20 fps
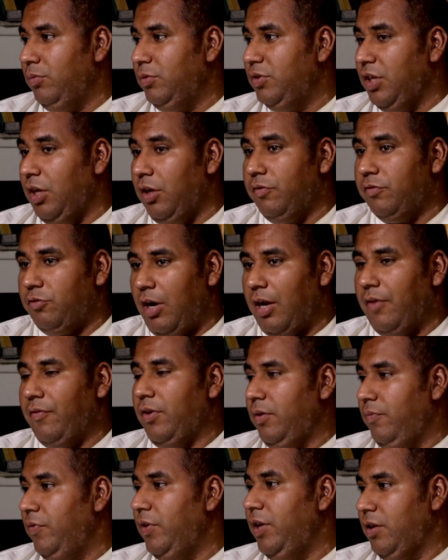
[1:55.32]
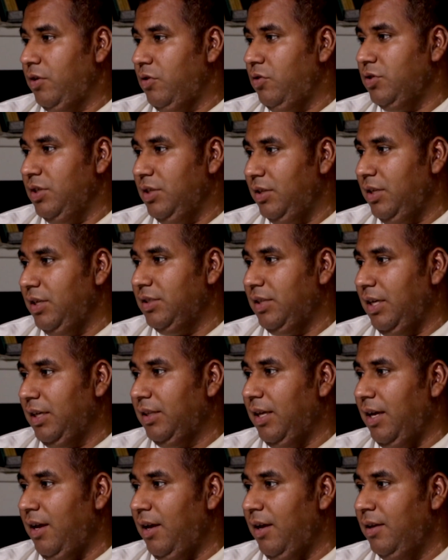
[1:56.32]
self-driving vehicles and things
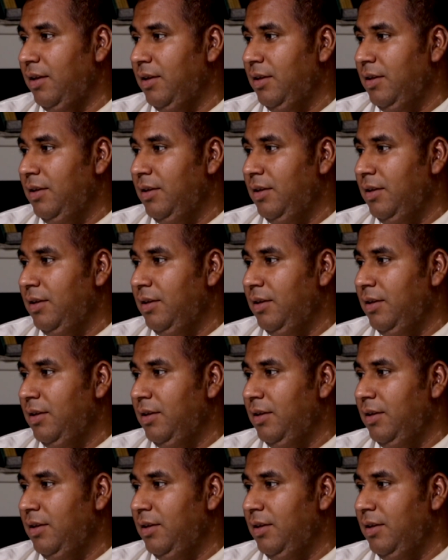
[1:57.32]
like that.